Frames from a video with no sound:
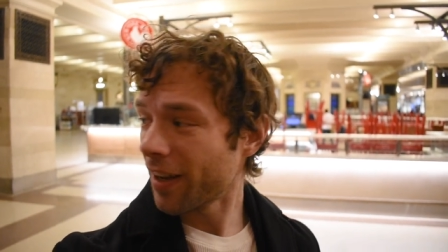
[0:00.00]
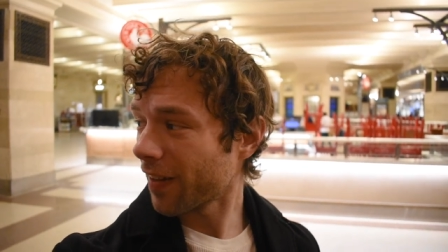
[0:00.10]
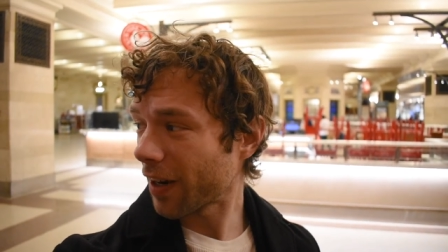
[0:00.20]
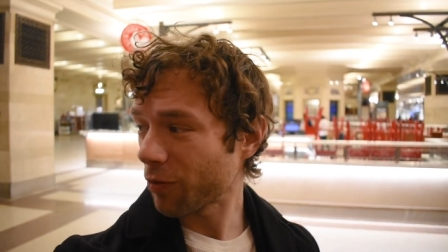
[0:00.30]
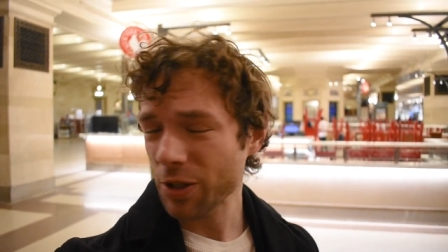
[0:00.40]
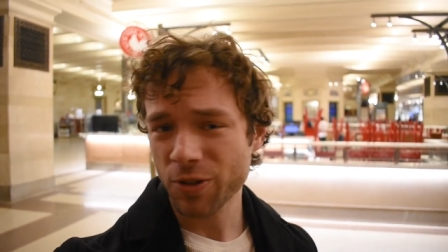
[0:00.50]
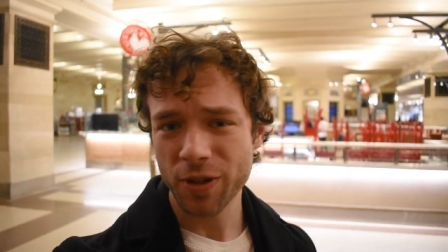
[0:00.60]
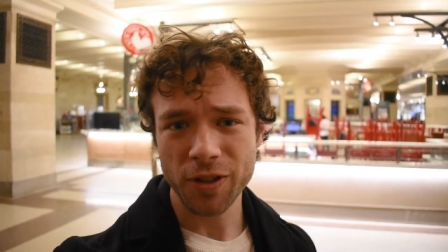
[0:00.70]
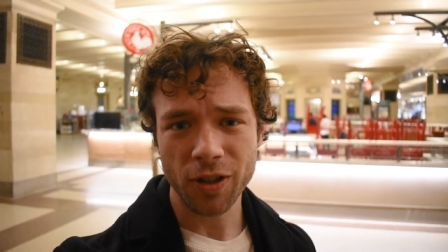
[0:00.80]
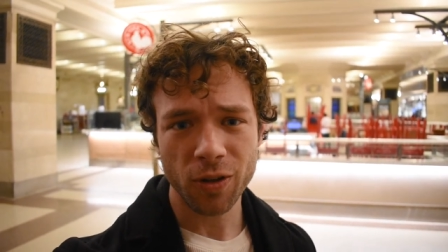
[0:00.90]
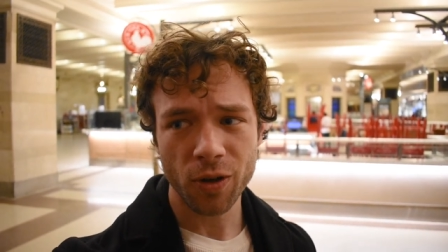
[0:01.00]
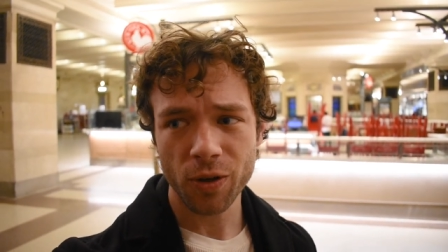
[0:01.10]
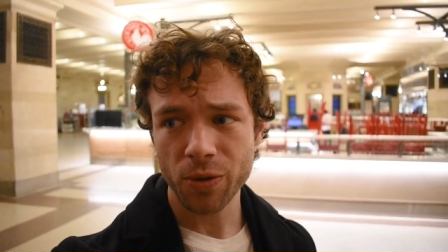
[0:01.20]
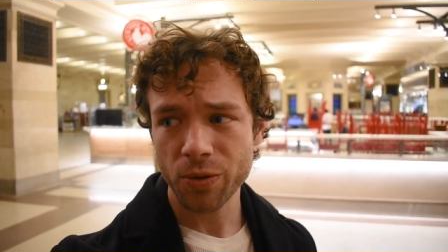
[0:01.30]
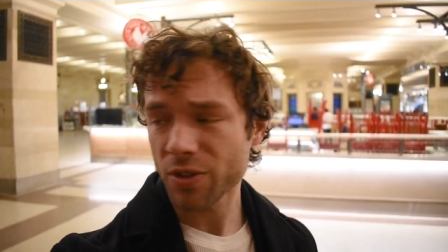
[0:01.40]
A lot of restaurants are
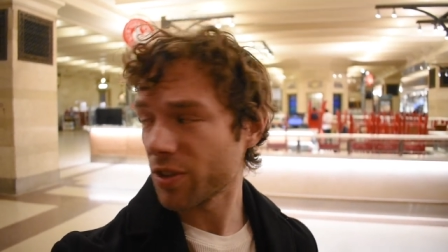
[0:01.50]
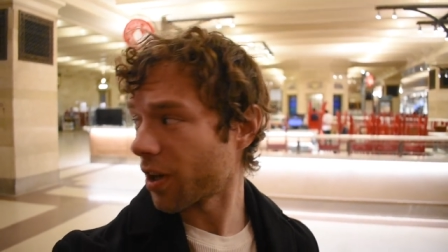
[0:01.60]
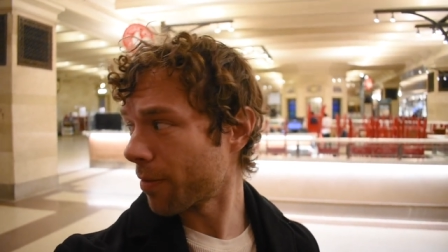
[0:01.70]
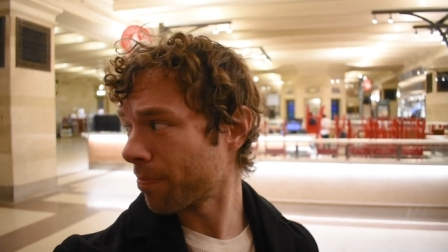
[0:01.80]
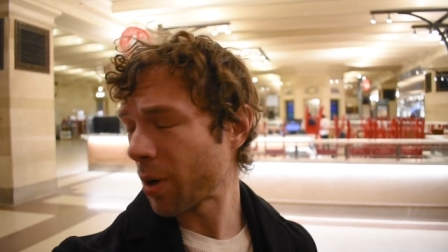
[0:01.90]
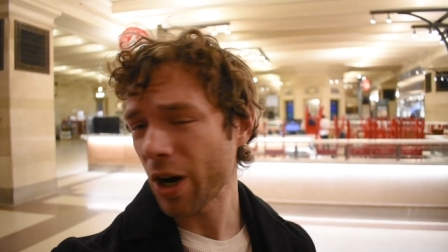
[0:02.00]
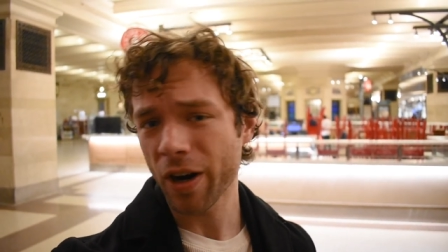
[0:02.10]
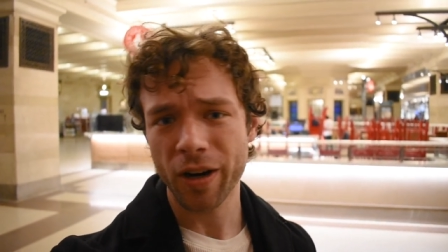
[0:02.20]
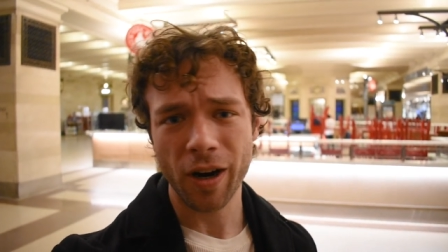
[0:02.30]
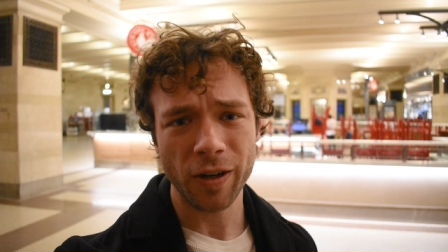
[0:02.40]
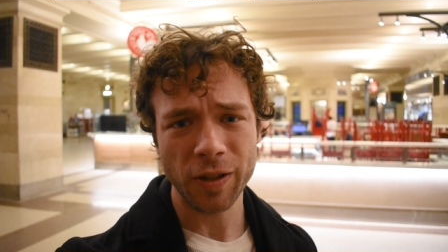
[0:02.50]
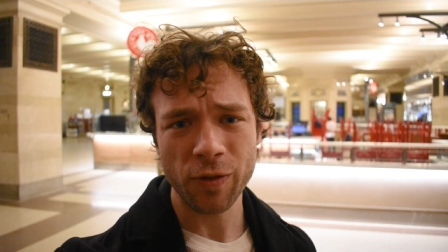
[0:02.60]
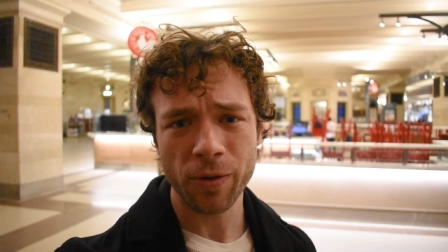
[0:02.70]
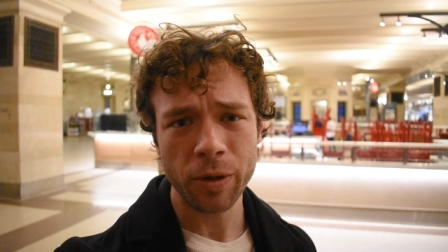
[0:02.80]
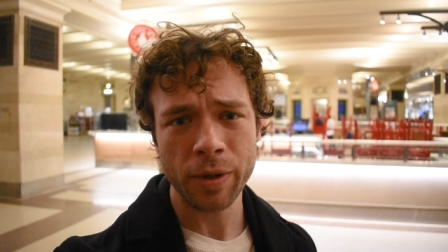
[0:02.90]
closed, some are hardly
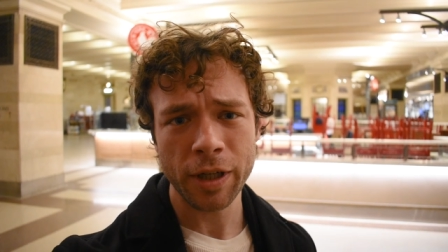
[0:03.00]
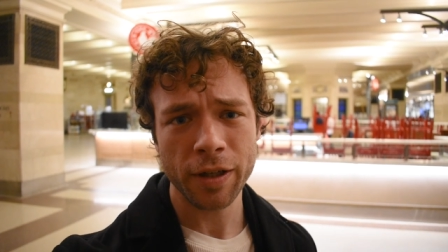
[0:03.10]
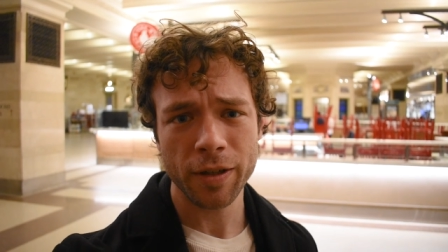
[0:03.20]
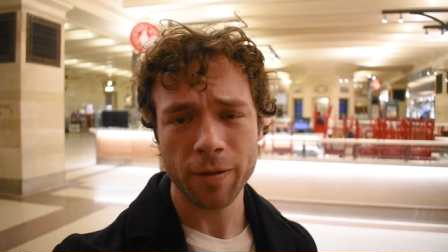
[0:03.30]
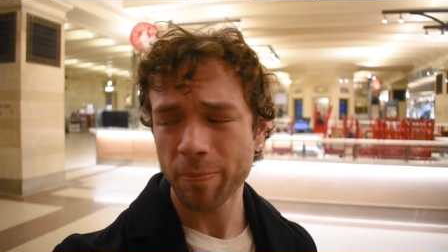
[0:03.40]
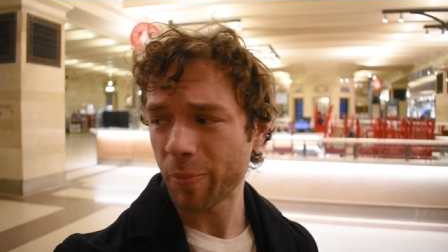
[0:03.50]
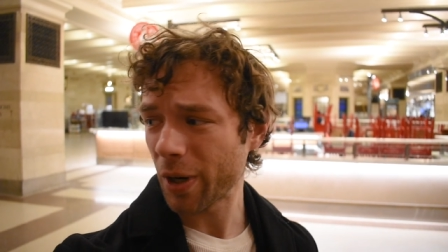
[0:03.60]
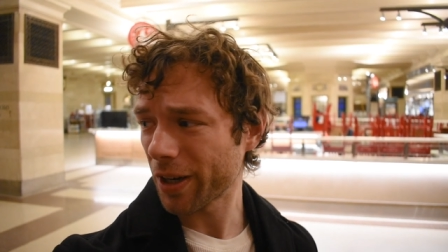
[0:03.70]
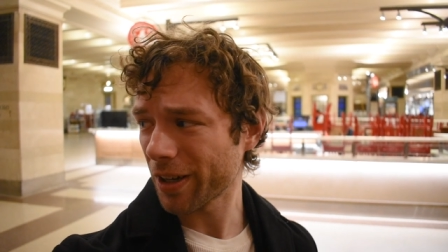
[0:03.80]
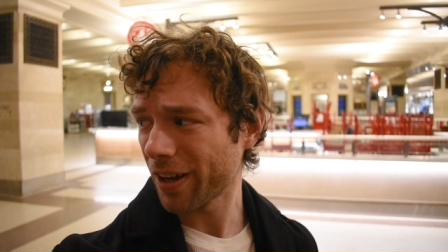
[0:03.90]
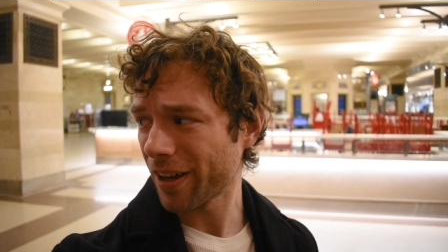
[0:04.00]
frequented, but